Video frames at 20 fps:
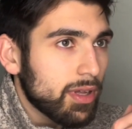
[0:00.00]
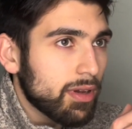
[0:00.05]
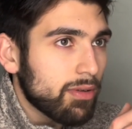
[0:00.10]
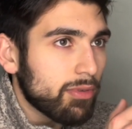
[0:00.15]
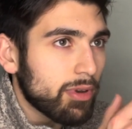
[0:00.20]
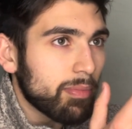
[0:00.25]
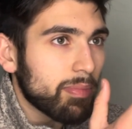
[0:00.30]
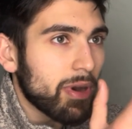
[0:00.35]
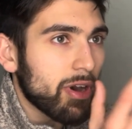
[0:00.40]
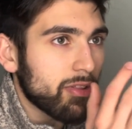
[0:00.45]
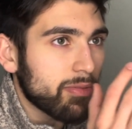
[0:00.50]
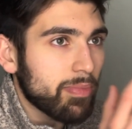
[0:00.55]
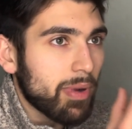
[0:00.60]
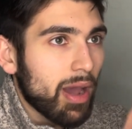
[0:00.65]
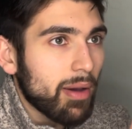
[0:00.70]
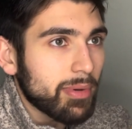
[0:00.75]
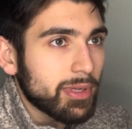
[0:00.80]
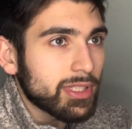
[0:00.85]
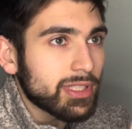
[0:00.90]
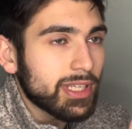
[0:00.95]
we both
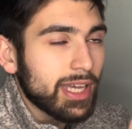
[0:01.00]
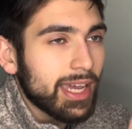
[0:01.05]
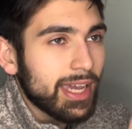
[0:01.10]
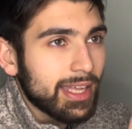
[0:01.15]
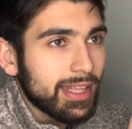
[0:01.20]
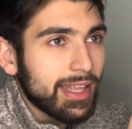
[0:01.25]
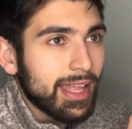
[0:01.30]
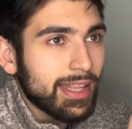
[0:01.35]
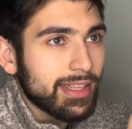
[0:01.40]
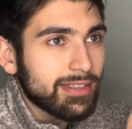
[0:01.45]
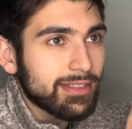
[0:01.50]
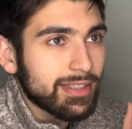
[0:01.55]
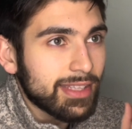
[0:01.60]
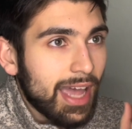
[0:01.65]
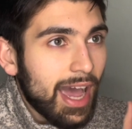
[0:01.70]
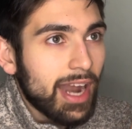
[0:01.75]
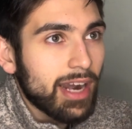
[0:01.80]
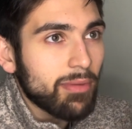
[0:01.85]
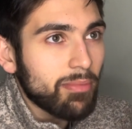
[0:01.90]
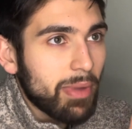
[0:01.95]
probably say it's
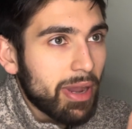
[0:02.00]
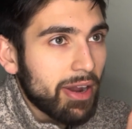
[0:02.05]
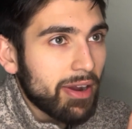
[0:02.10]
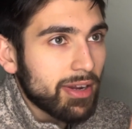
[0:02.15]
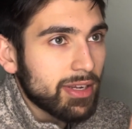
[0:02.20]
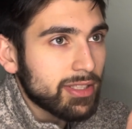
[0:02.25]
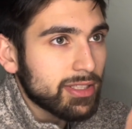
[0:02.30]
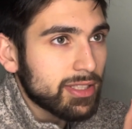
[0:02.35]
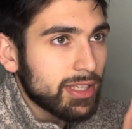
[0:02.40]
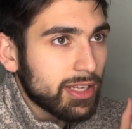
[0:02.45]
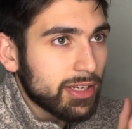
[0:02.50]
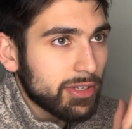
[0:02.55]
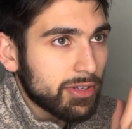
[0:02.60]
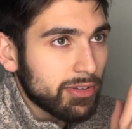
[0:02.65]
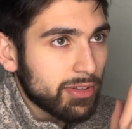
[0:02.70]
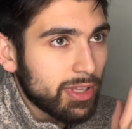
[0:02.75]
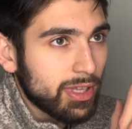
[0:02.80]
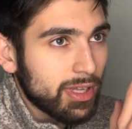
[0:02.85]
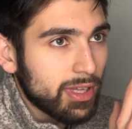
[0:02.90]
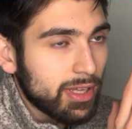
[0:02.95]
not a marriage under
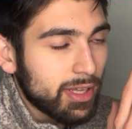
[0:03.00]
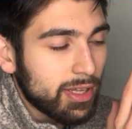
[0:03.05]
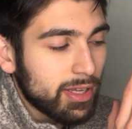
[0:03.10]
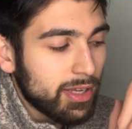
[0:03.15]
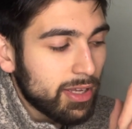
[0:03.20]
the